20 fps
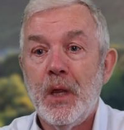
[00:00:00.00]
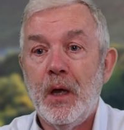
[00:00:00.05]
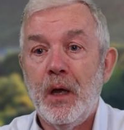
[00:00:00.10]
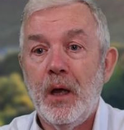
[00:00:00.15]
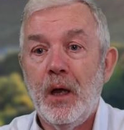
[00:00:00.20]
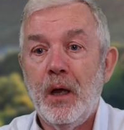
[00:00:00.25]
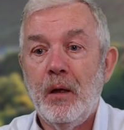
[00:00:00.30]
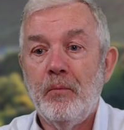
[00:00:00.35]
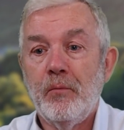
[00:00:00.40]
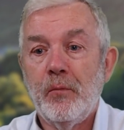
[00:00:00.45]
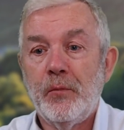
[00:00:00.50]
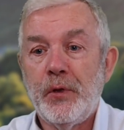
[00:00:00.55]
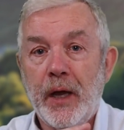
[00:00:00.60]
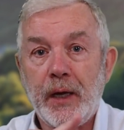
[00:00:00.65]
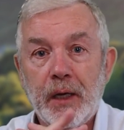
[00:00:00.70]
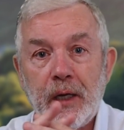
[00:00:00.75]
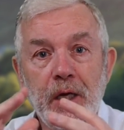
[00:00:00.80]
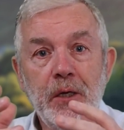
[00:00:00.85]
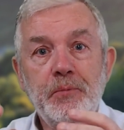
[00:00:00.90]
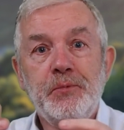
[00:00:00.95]

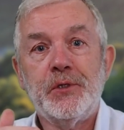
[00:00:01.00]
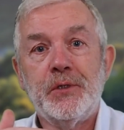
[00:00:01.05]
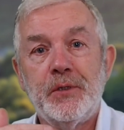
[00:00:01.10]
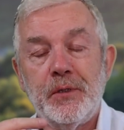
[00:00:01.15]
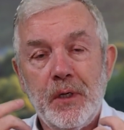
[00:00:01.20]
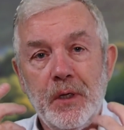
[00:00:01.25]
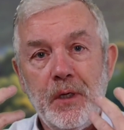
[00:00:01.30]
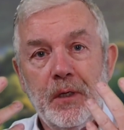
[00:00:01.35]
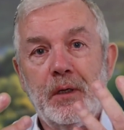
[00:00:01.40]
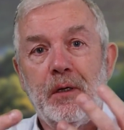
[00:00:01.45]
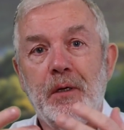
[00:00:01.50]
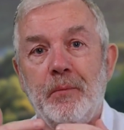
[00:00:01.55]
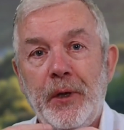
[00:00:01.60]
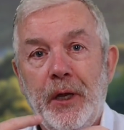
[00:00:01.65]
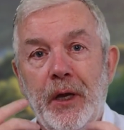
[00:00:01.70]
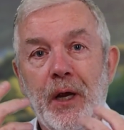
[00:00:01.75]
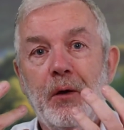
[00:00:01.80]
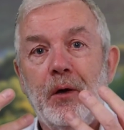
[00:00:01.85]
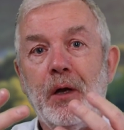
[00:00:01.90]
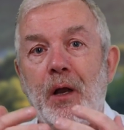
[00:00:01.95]
That keeps the
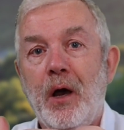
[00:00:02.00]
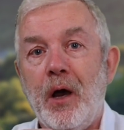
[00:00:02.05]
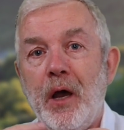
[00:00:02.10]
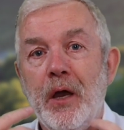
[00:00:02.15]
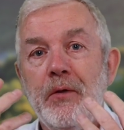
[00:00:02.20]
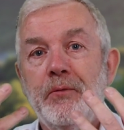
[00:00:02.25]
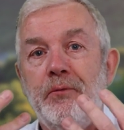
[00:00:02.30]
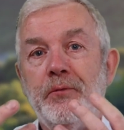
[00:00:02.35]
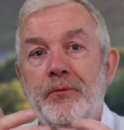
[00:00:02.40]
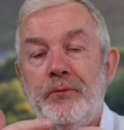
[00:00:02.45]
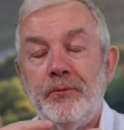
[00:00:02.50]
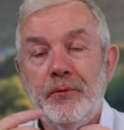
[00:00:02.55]
Camino alive,